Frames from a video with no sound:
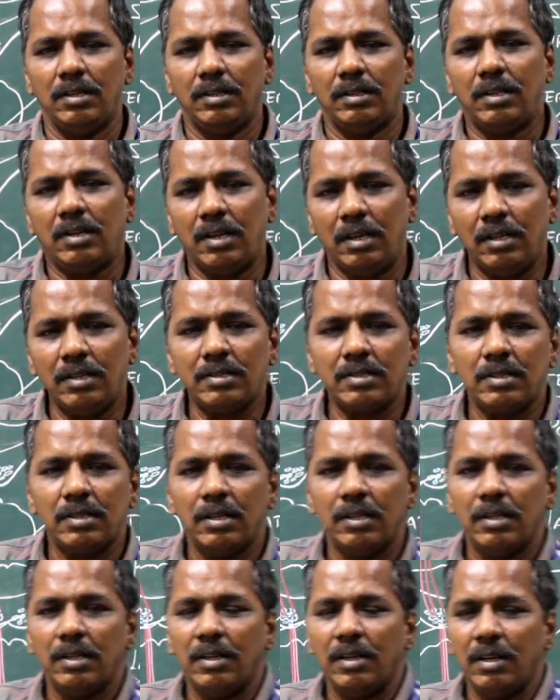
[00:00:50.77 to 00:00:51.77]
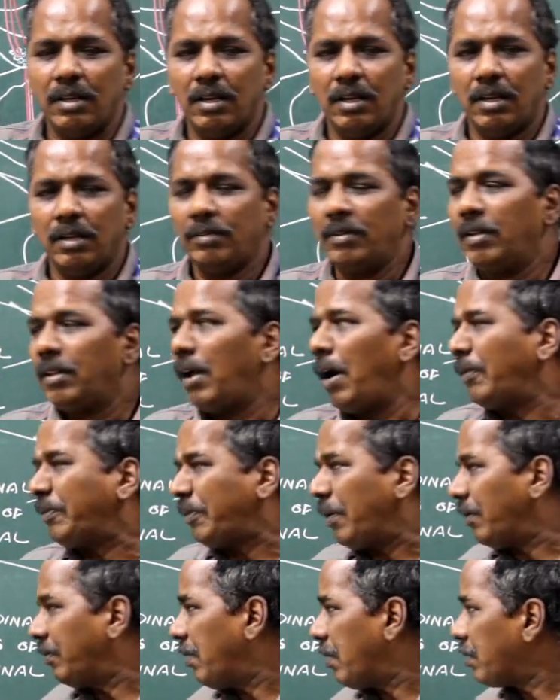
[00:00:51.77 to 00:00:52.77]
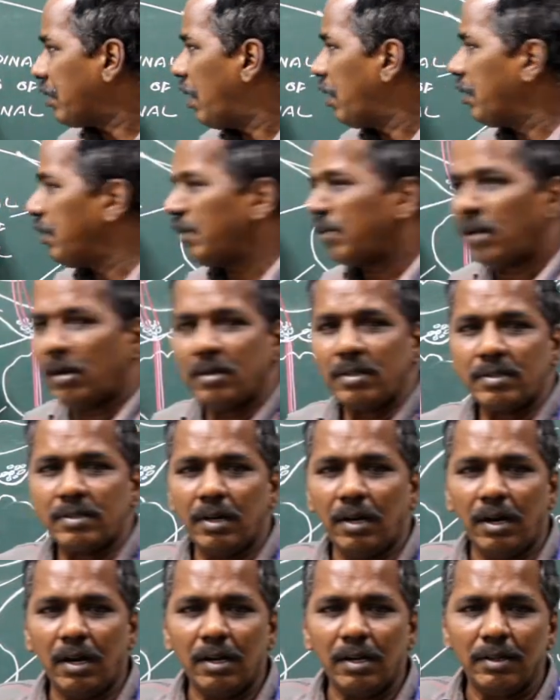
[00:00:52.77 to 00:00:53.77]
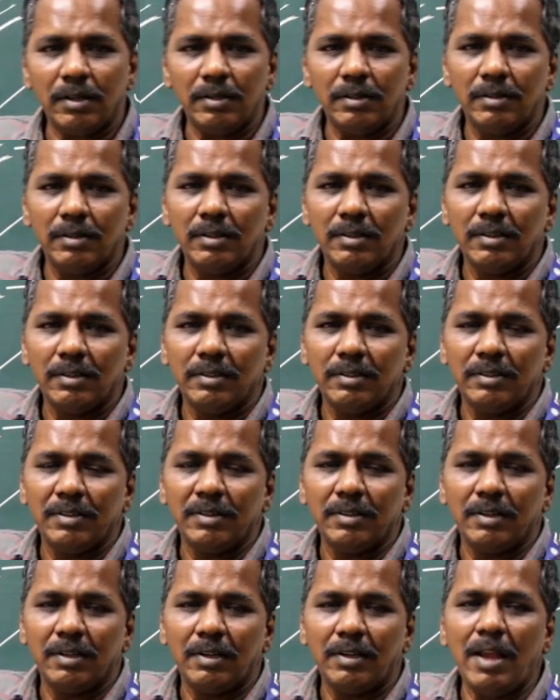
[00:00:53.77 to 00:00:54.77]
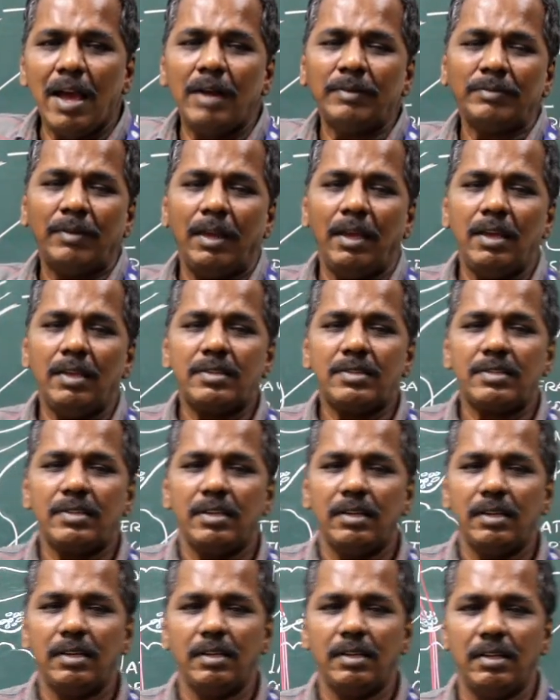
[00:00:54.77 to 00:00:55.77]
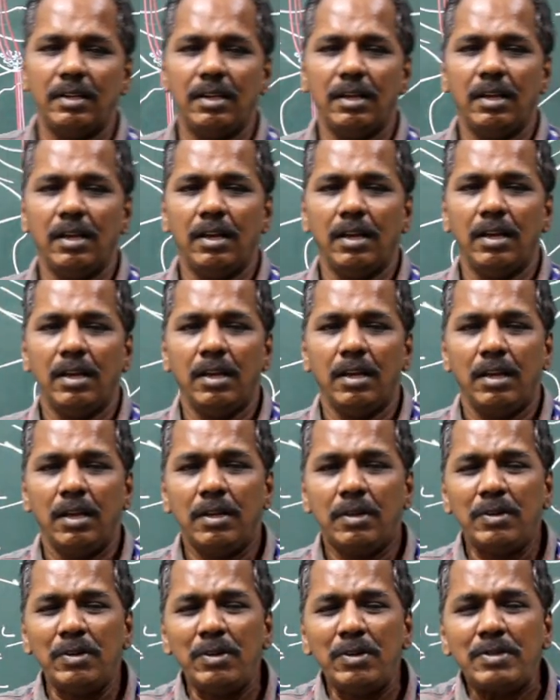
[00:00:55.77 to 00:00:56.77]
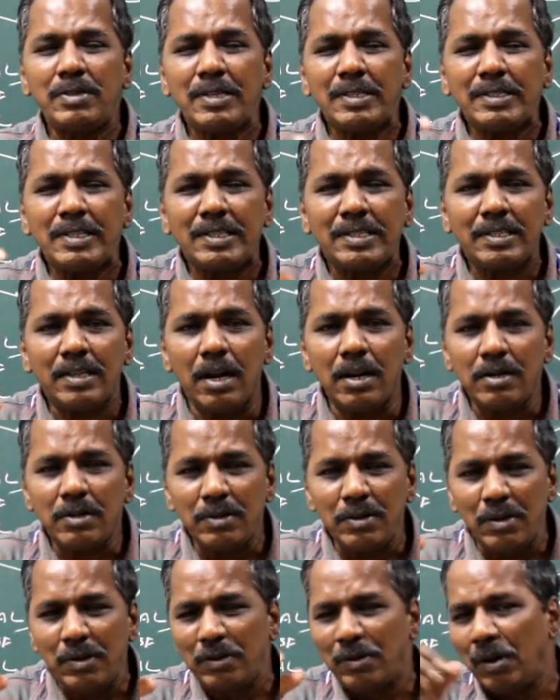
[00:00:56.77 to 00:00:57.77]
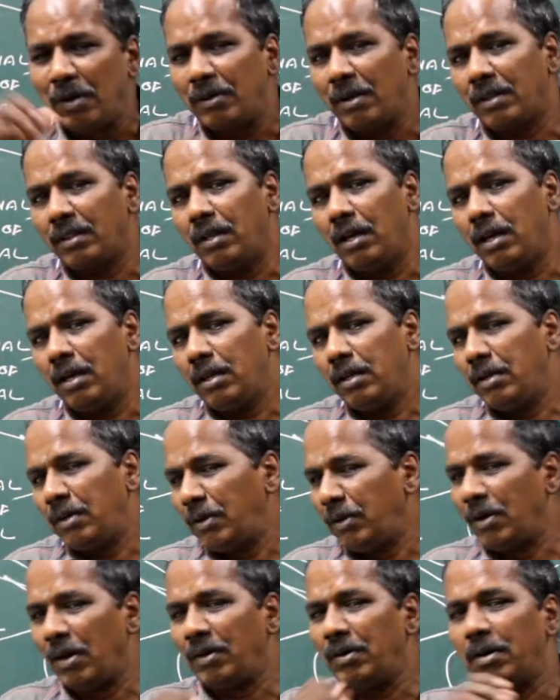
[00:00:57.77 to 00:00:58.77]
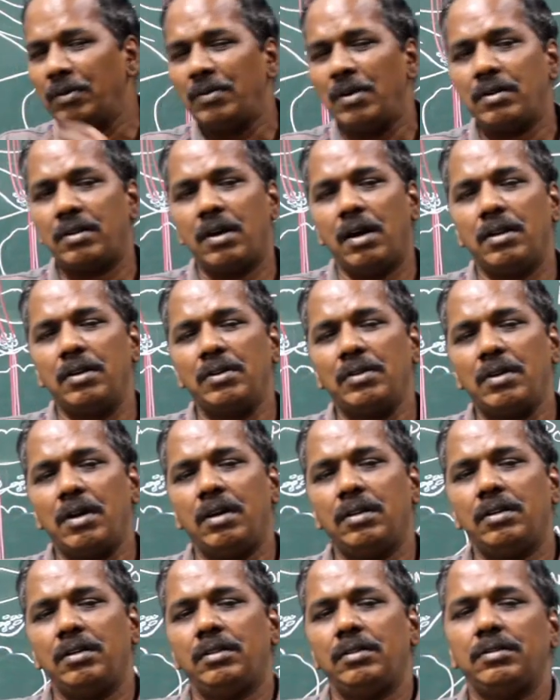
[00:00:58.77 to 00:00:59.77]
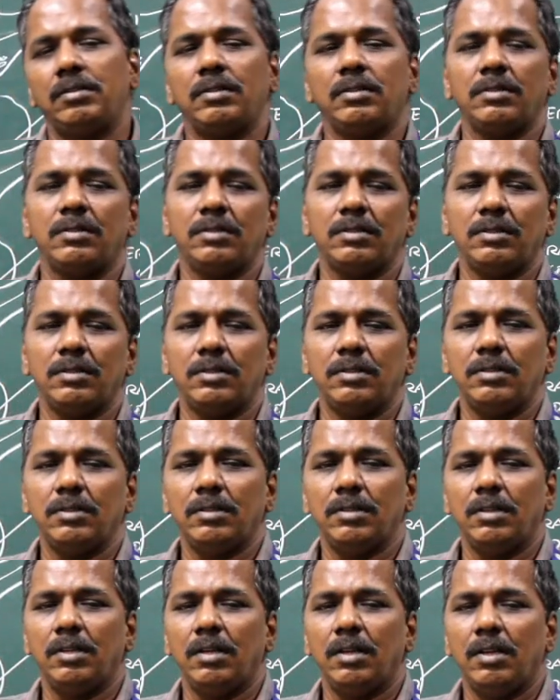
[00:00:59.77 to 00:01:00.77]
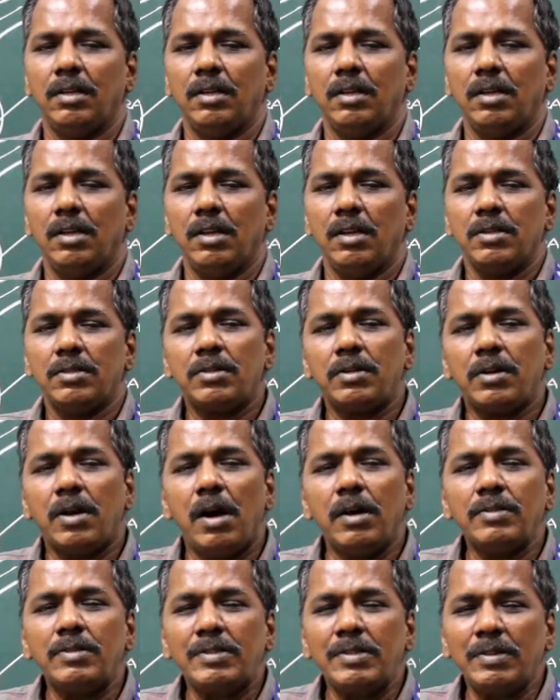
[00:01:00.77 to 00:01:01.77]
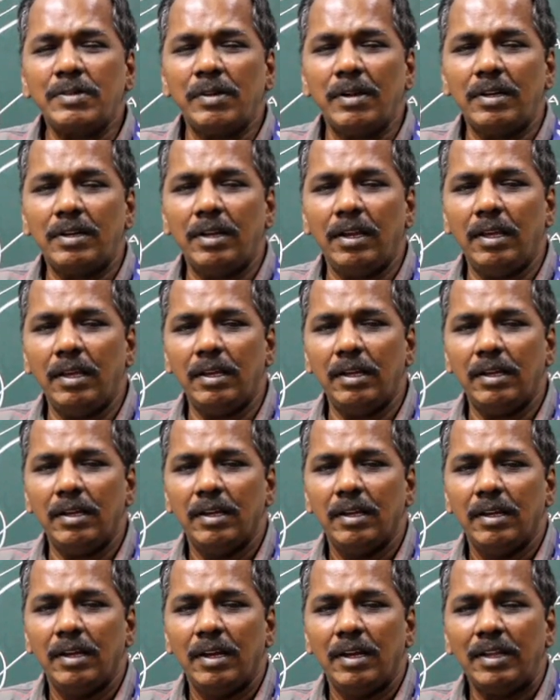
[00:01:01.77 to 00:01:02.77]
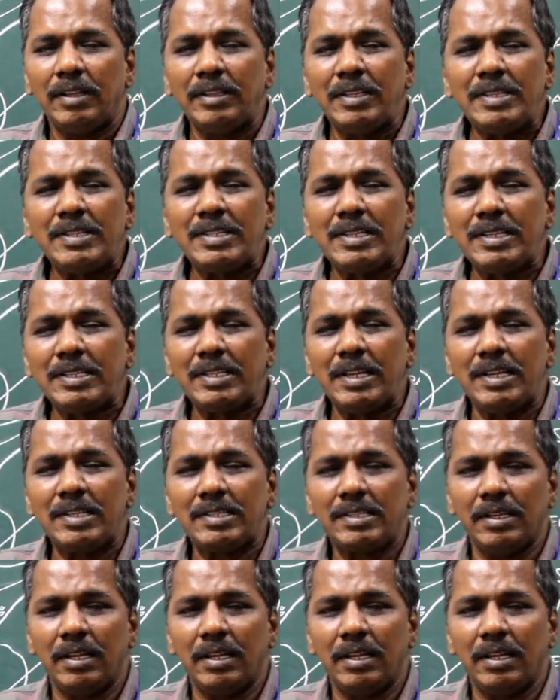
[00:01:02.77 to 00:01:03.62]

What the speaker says: That is, when the upper motor neurons are damaged, it loses its control over the lower motor neuron. So consequently, this results